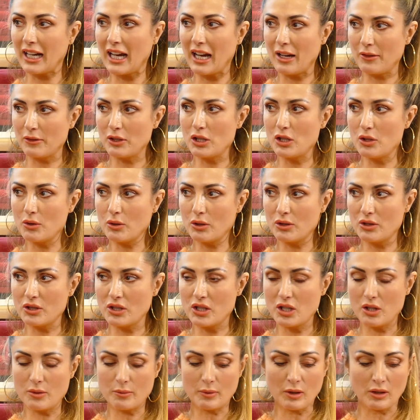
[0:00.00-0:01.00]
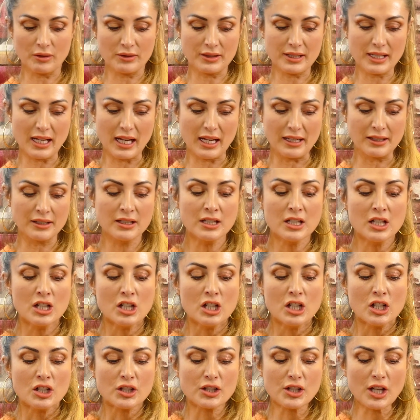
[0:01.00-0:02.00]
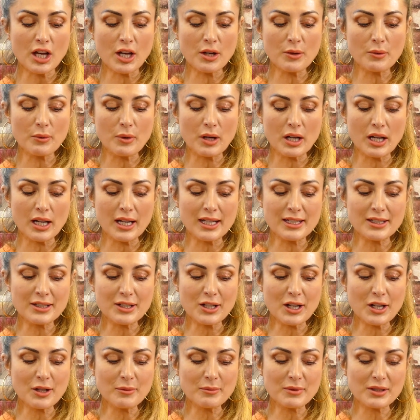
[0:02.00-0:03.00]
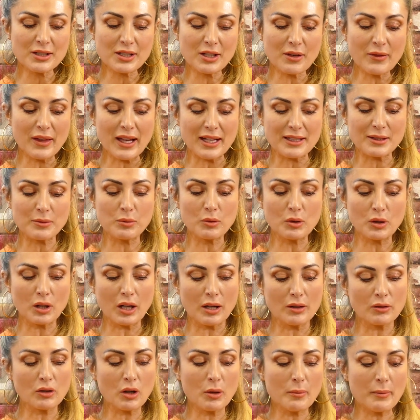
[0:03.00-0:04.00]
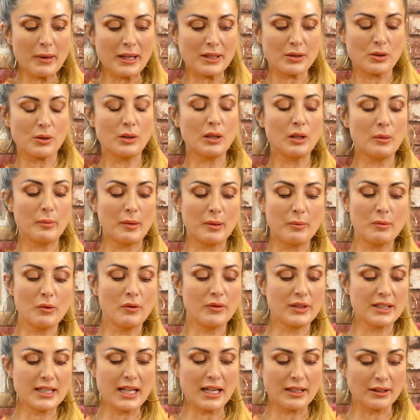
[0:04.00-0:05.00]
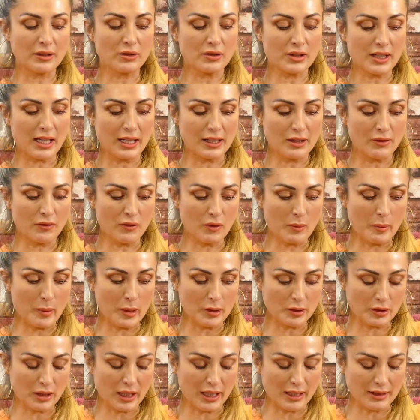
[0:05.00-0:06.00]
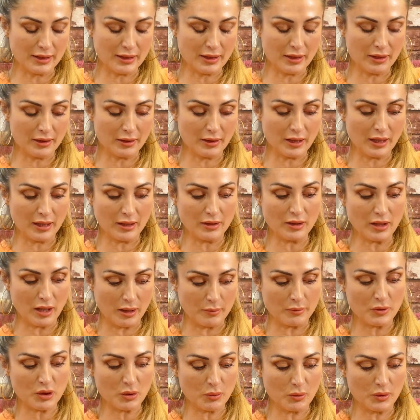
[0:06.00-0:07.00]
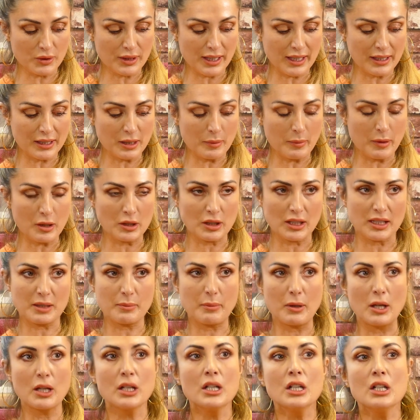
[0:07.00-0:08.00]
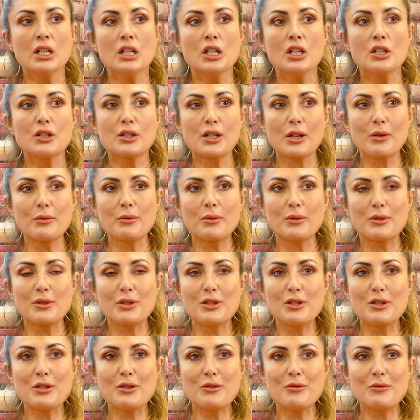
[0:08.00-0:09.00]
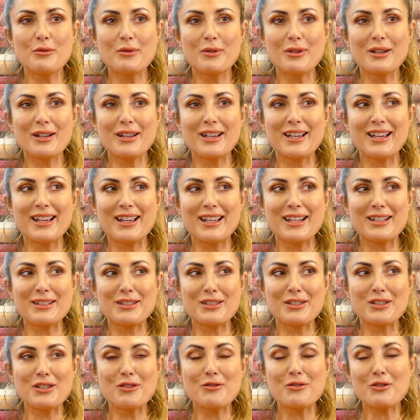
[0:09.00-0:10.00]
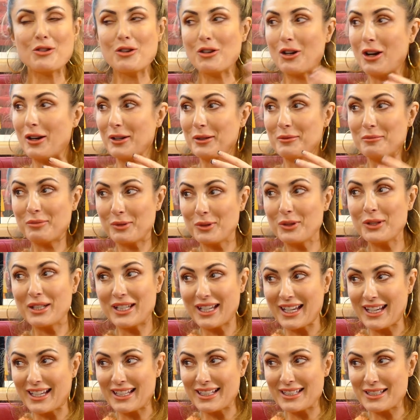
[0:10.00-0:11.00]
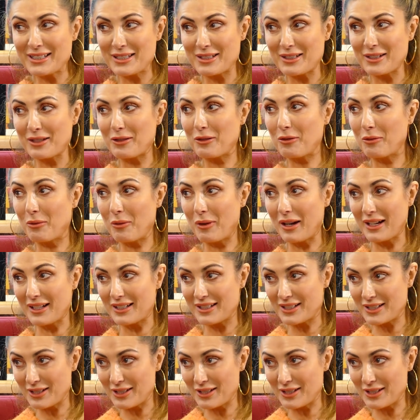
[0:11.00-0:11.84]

how you consume content. So that's what I'll come back to, a little bit more of the technical side over the podcast towards the end of the podcast. But so you took on employees quite